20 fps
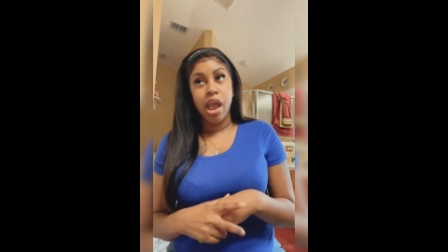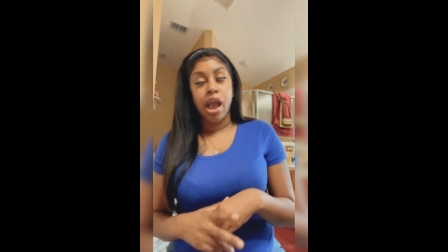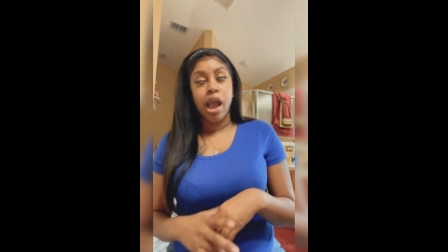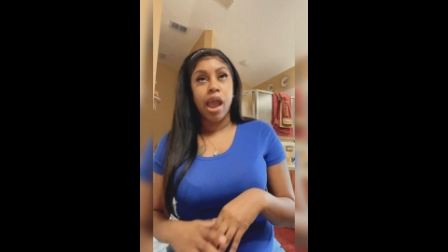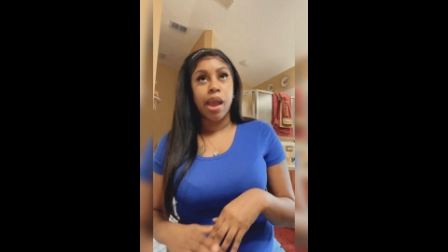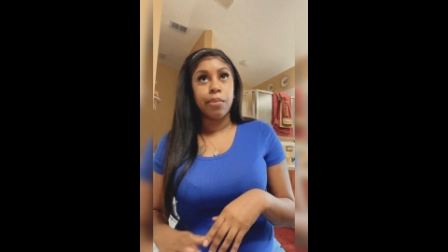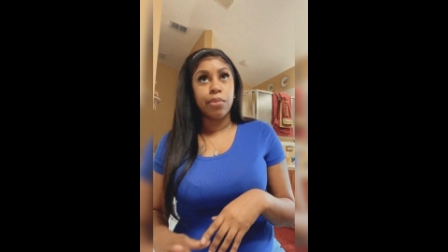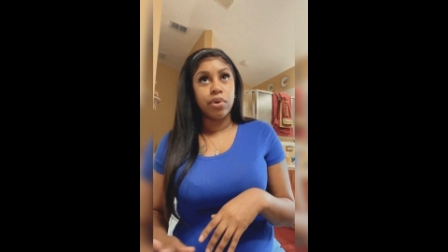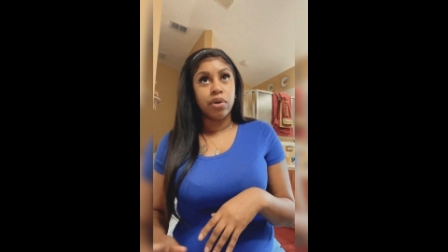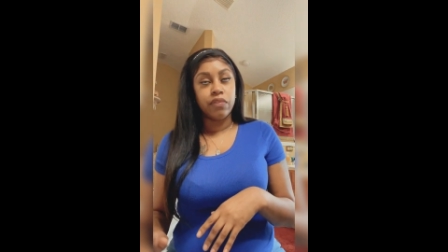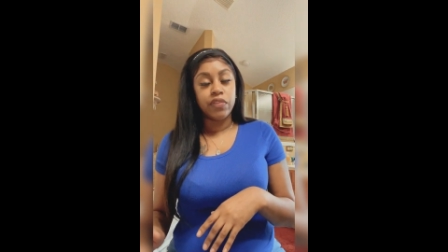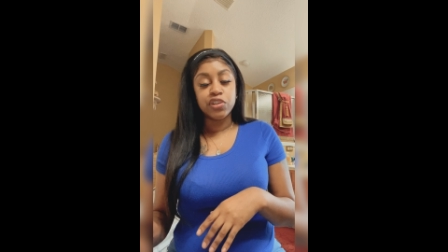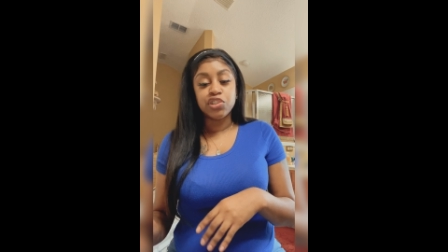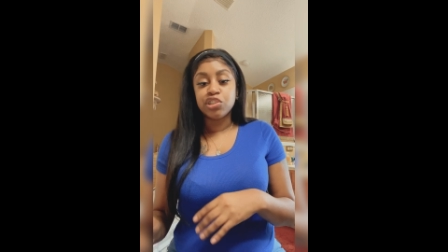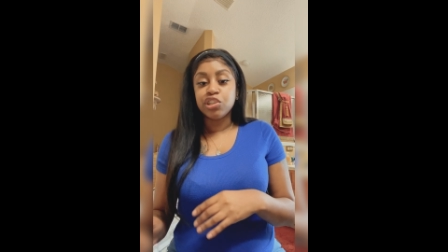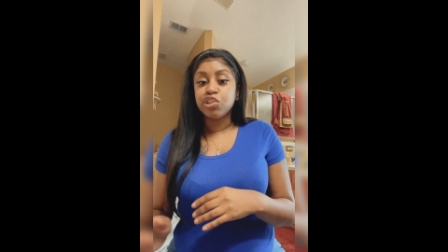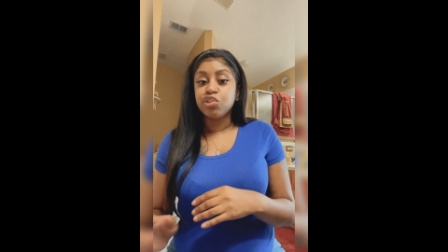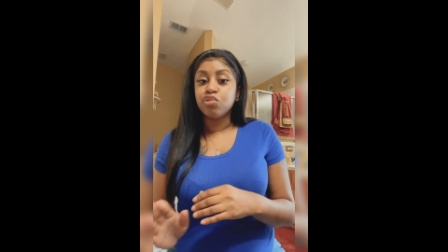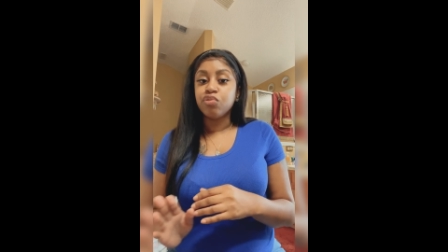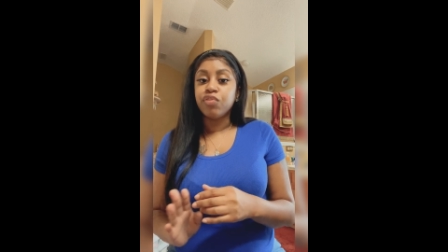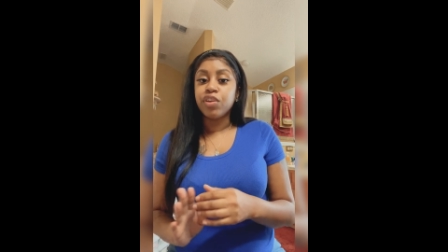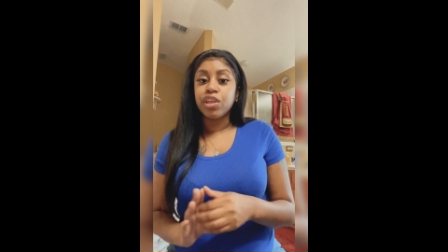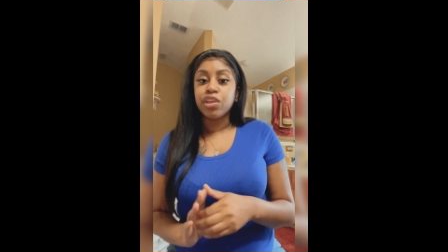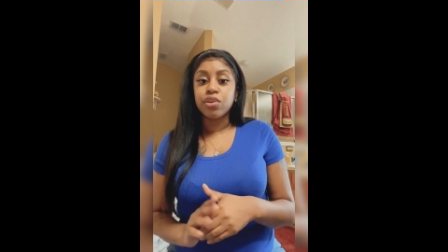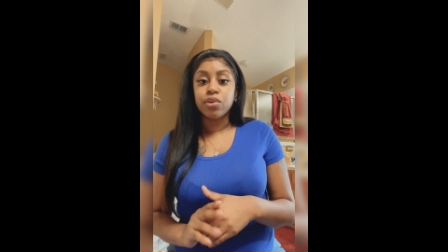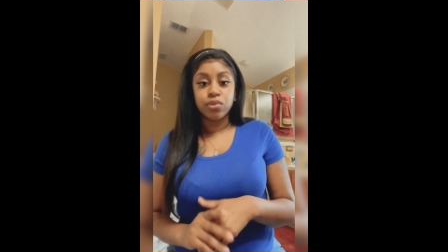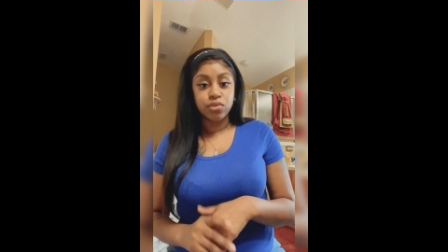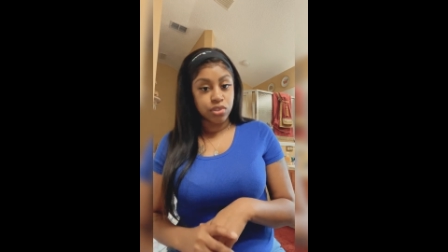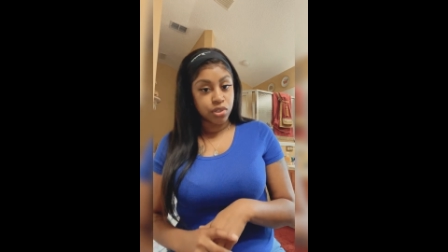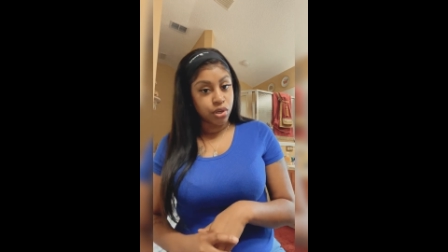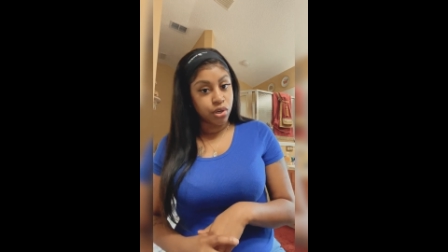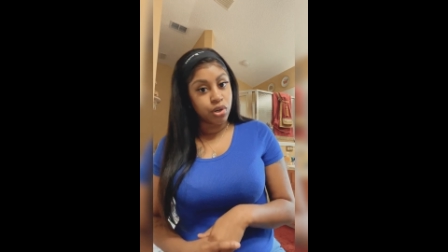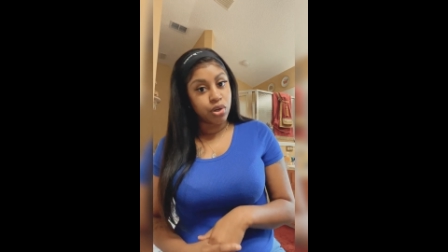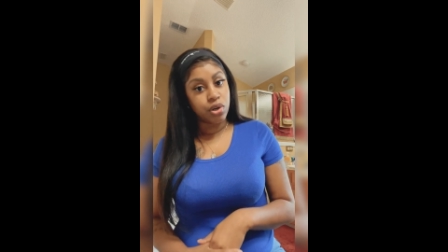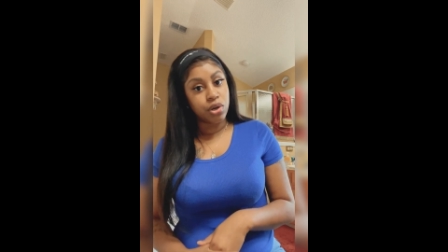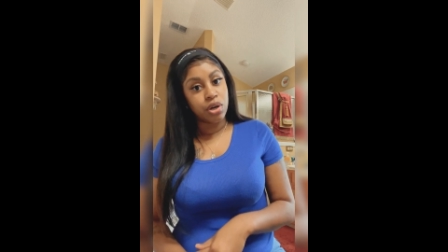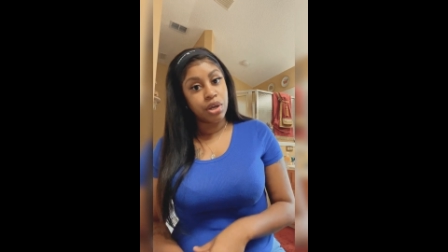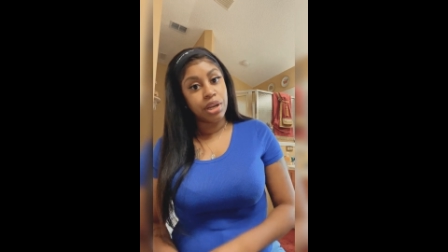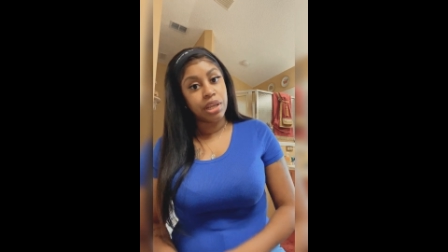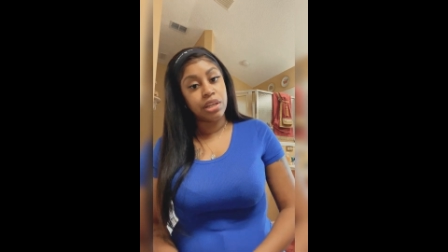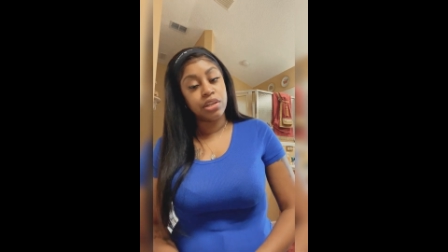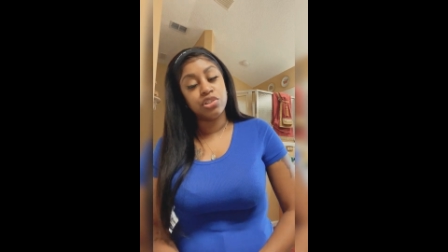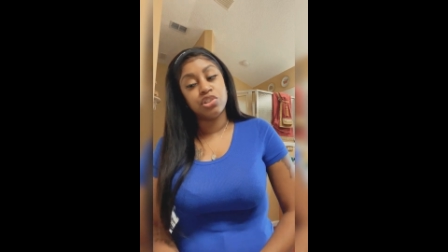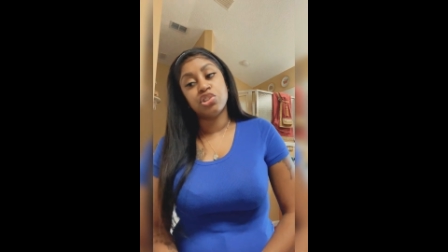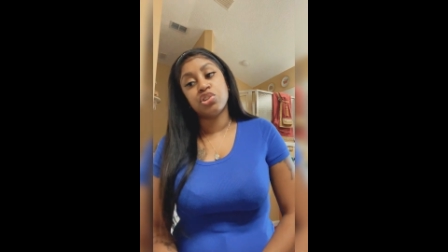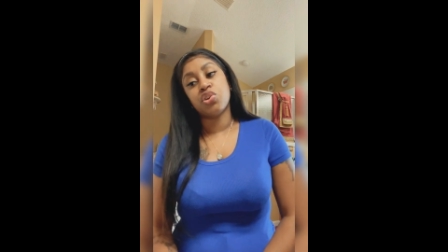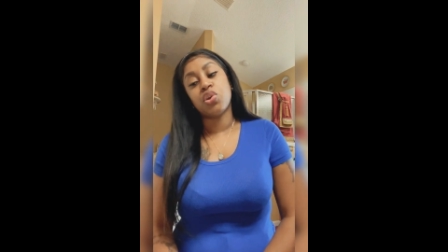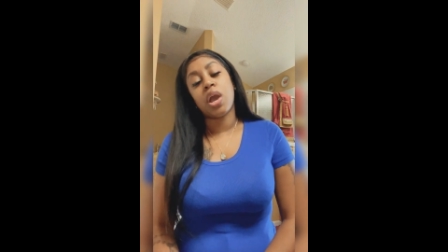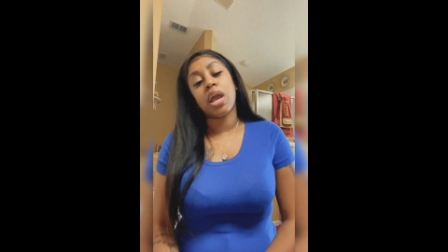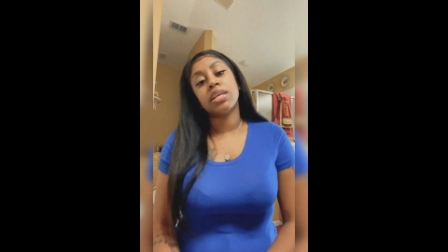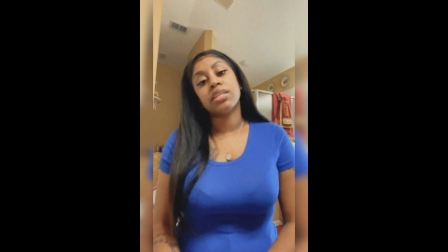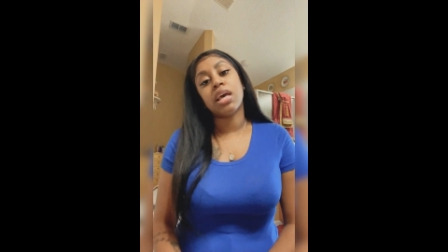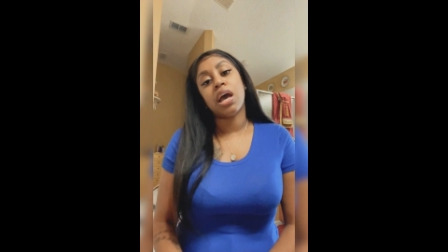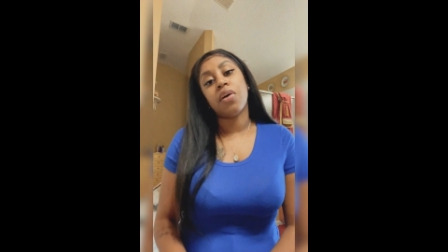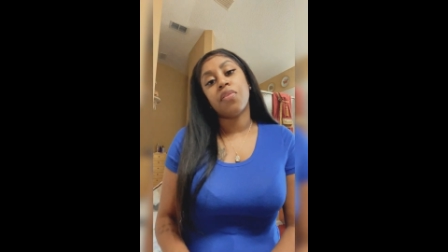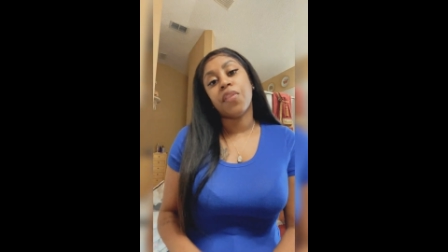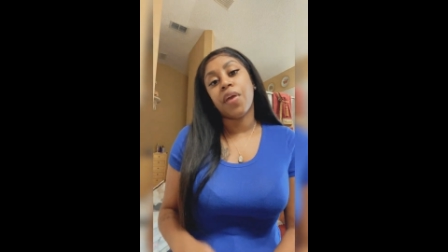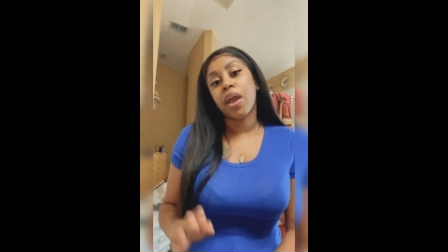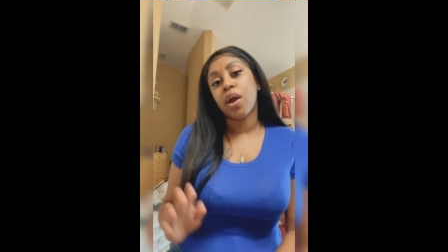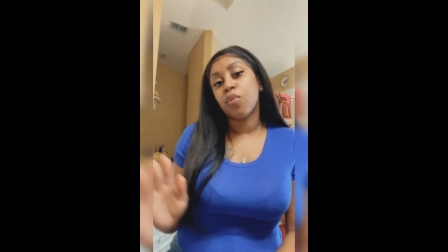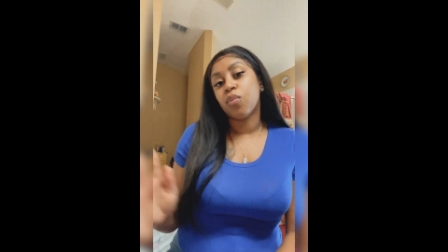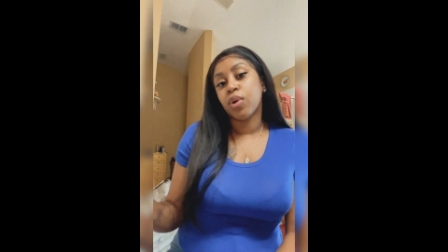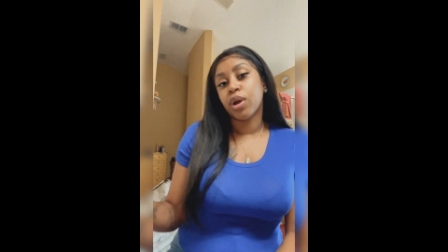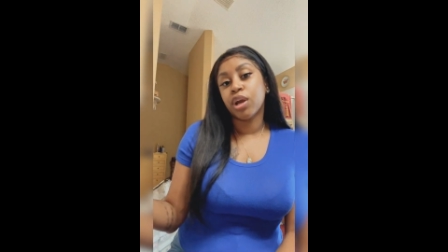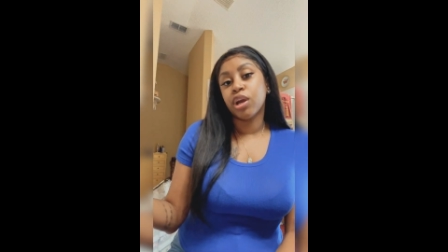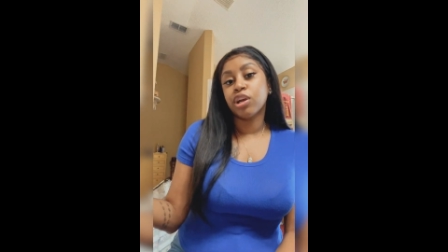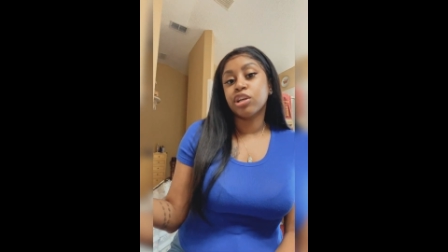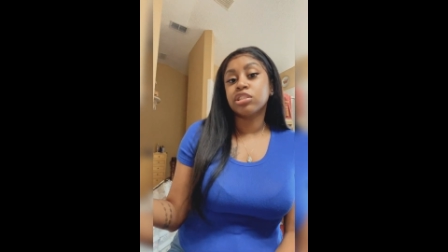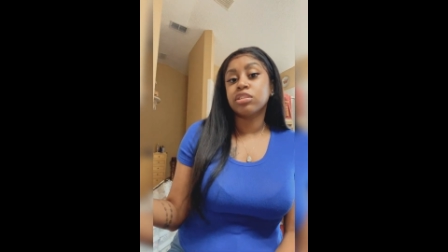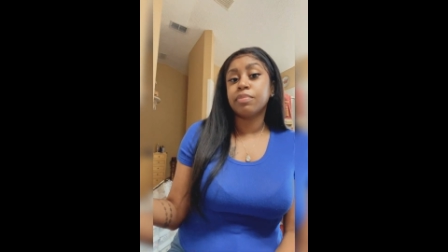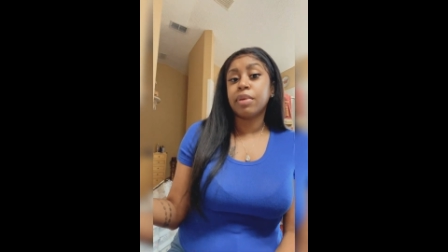I will eventually do videos on and show you guys how that works.